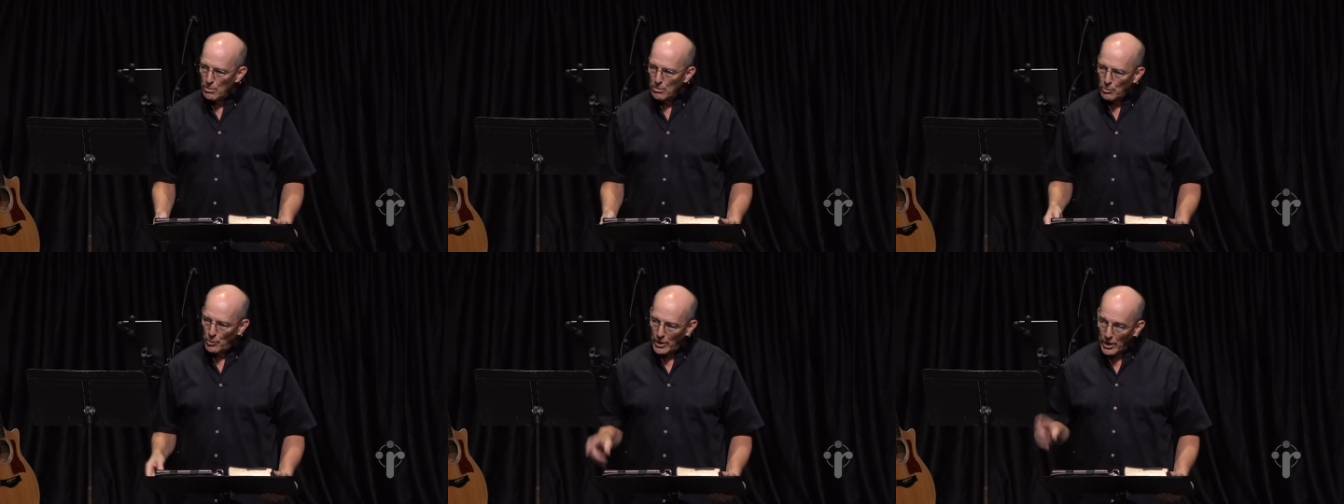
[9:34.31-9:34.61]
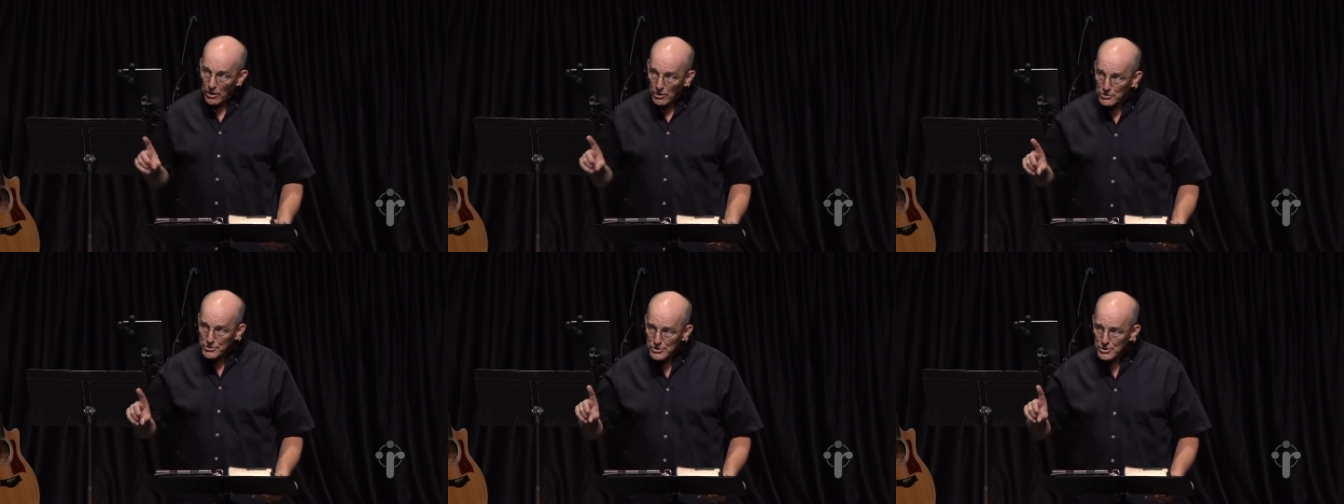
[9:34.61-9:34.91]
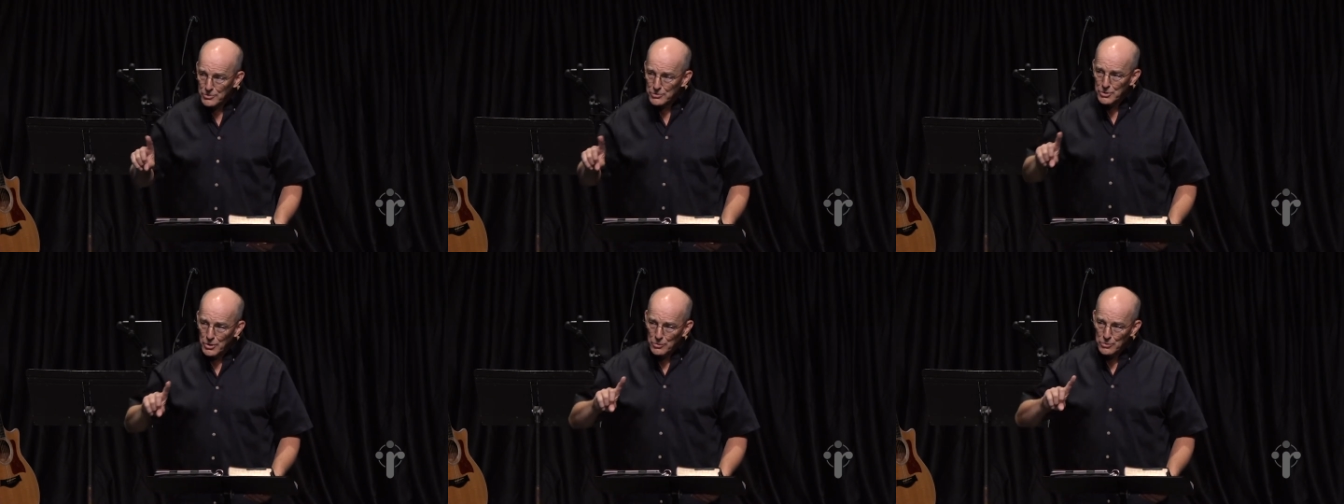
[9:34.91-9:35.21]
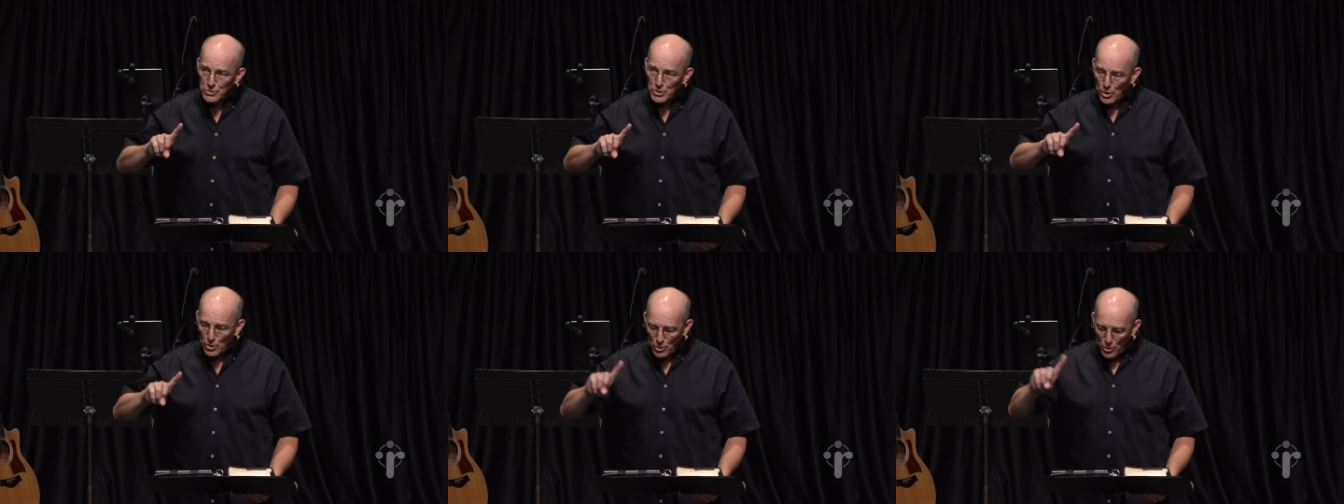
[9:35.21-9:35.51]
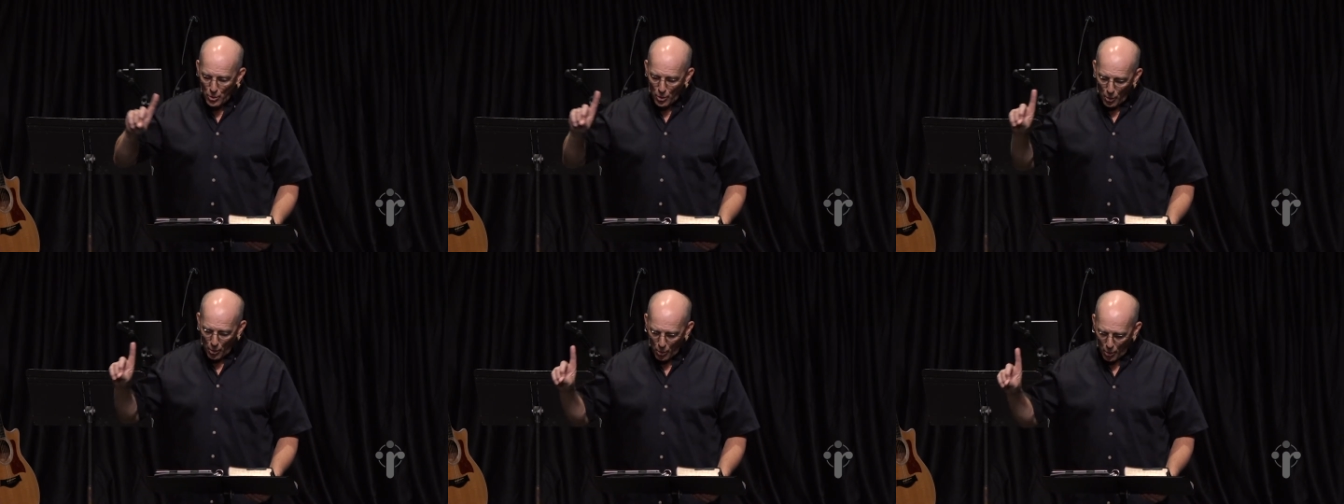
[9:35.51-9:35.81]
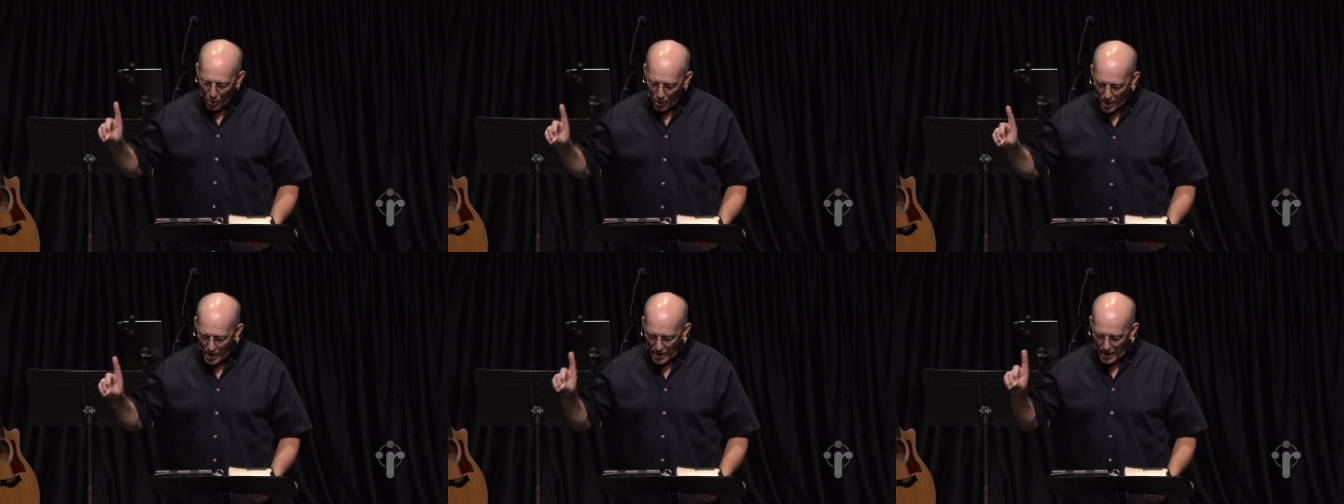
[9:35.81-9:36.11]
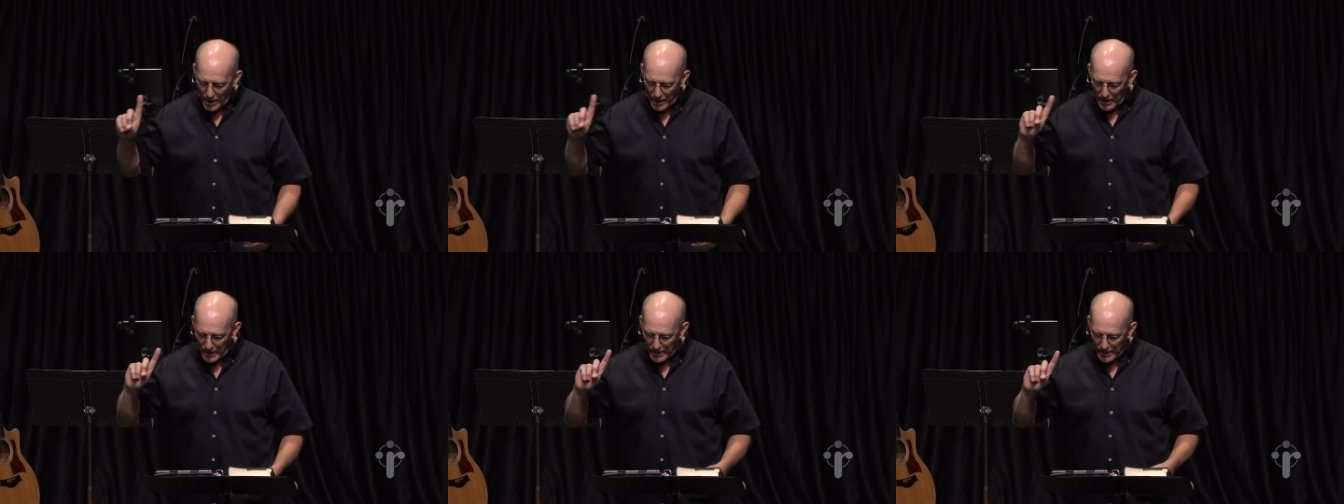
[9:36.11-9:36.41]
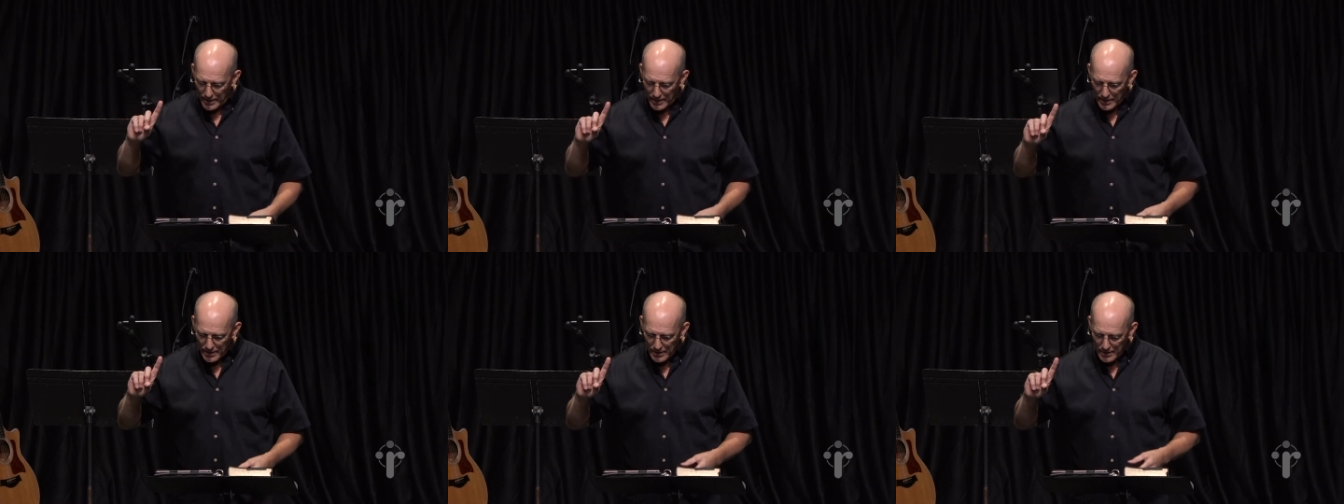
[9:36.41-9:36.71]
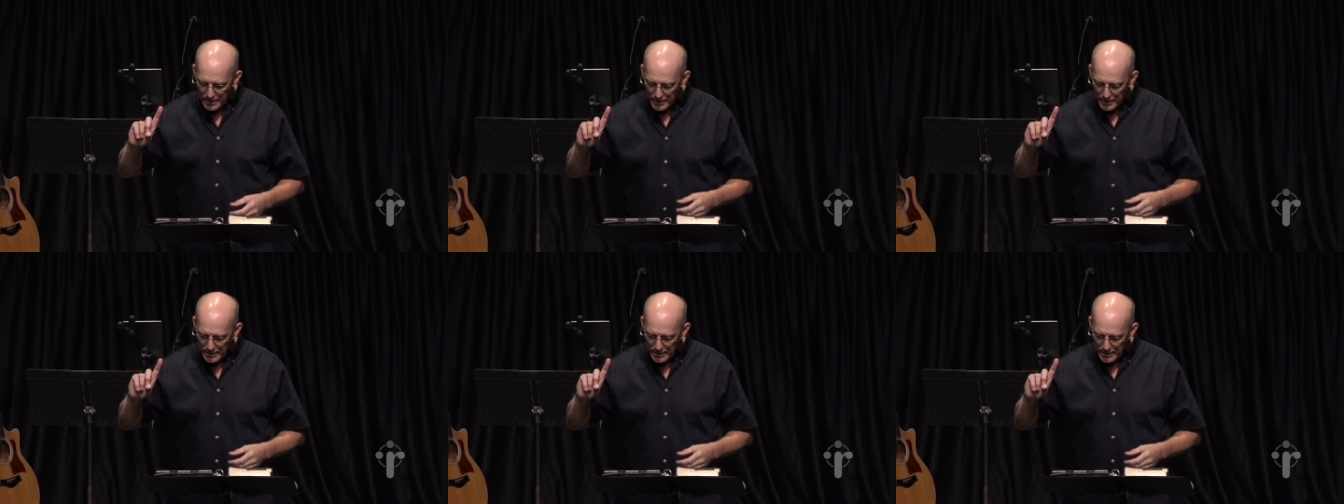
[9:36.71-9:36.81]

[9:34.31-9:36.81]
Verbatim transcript: We also don't know why